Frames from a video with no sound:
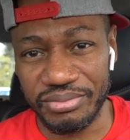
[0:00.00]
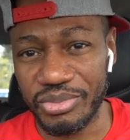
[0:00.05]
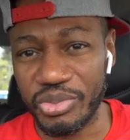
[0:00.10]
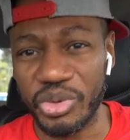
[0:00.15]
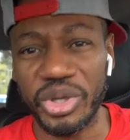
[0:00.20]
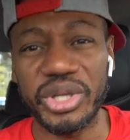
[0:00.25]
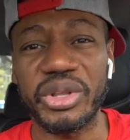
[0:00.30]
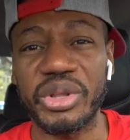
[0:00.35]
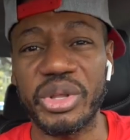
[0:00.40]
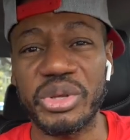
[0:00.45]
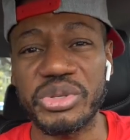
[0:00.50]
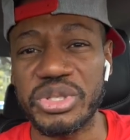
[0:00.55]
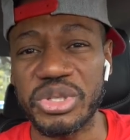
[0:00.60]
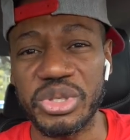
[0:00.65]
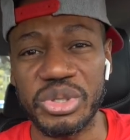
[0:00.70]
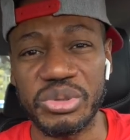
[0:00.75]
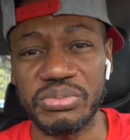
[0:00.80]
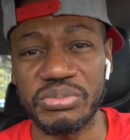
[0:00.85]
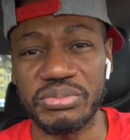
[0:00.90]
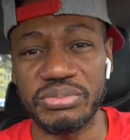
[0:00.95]
One of those
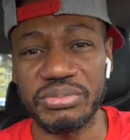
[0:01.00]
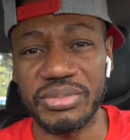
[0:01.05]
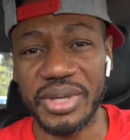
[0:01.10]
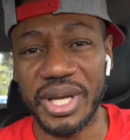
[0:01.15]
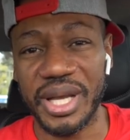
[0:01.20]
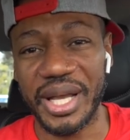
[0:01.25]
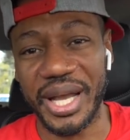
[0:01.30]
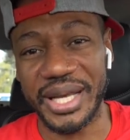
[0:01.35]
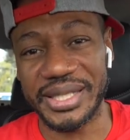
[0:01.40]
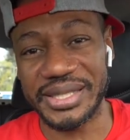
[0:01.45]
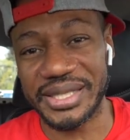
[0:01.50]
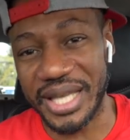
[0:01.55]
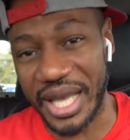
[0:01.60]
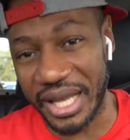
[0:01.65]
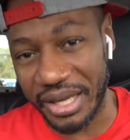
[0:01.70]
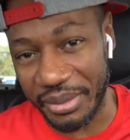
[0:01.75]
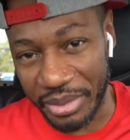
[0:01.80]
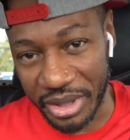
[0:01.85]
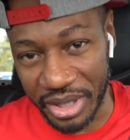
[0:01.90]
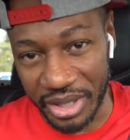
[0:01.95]
two. All right, see y'all
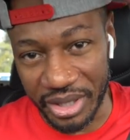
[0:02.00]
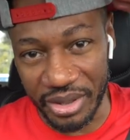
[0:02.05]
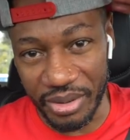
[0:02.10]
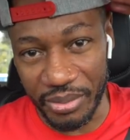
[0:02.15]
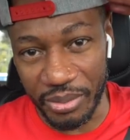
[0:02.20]
in a bit.